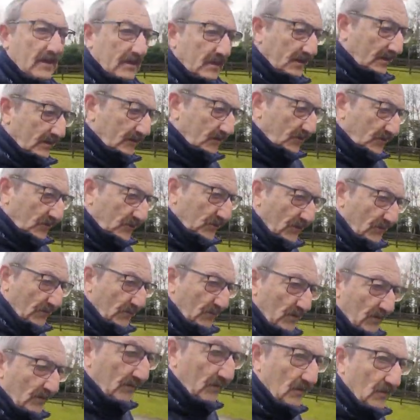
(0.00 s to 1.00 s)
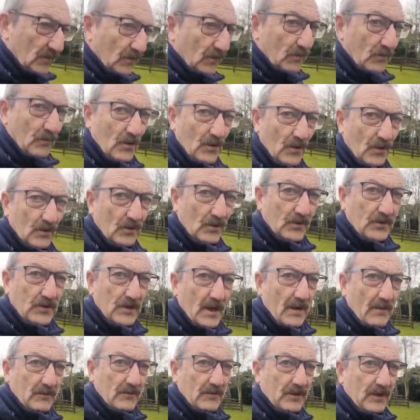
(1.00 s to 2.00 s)
I'm just having a little walk
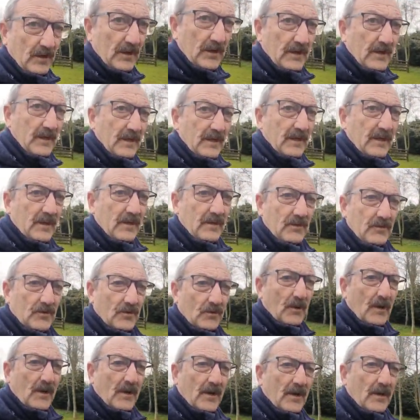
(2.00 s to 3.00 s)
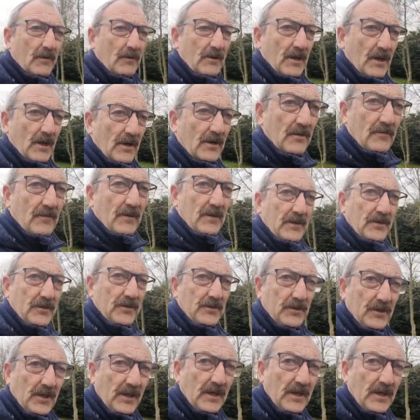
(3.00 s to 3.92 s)
down to where our caravan is.